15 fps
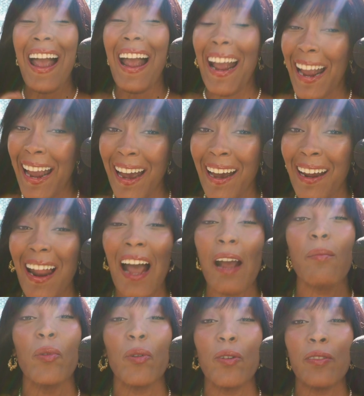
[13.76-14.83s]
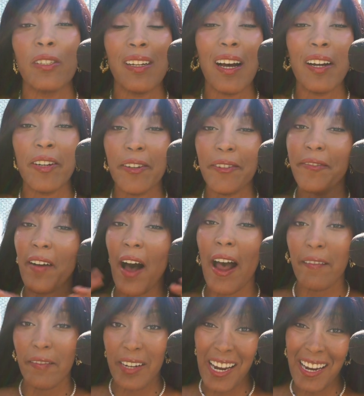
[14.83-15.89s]
and I moved in under 5
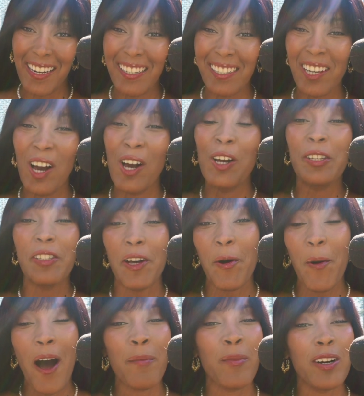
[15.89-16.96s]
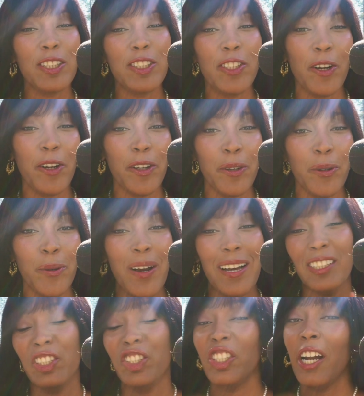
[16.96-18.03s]
days. So I'm going to show you and
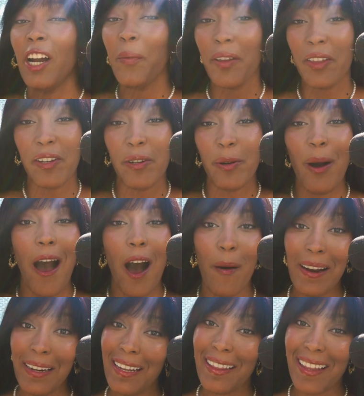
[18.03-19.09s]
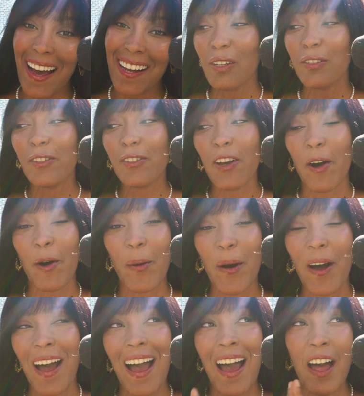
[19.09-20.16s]
share with you how I did that. So
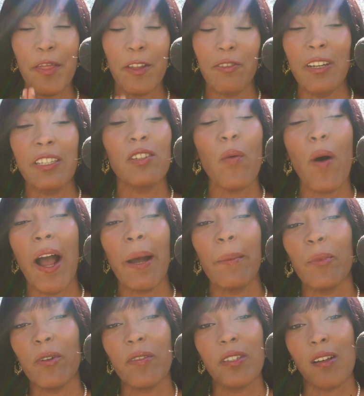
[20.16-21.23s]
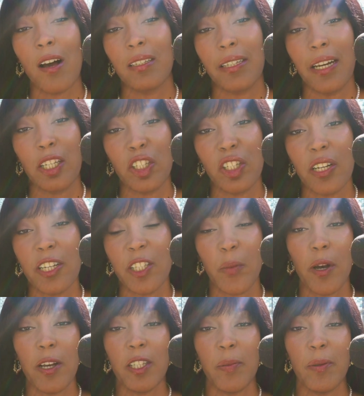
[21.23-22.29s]
the reason why I moved to Los Angeles
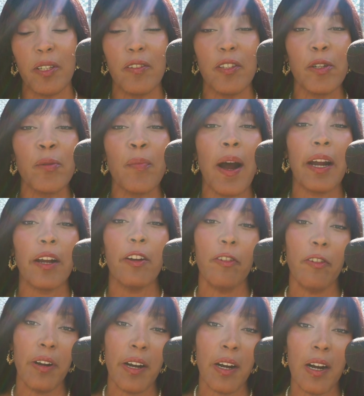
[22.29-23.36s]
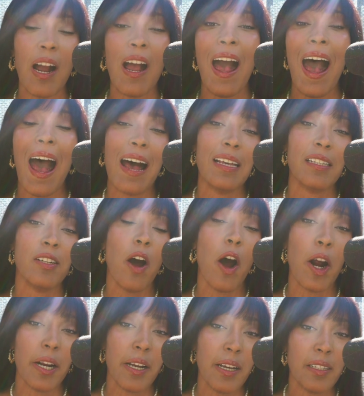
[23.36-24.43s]
was to pursue my career as an
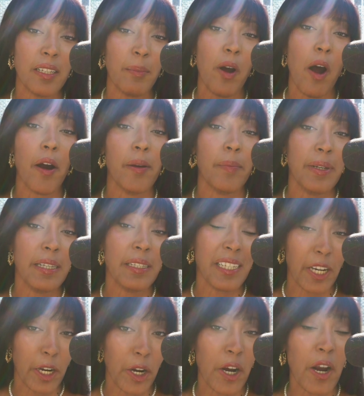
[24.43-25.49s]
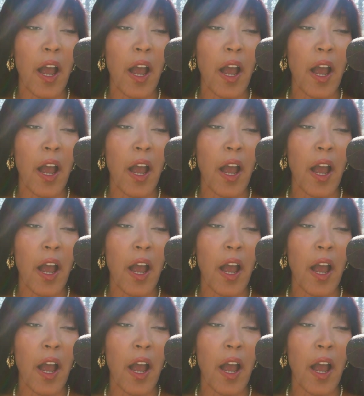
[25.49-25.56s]
artist. I'm an R&B singer,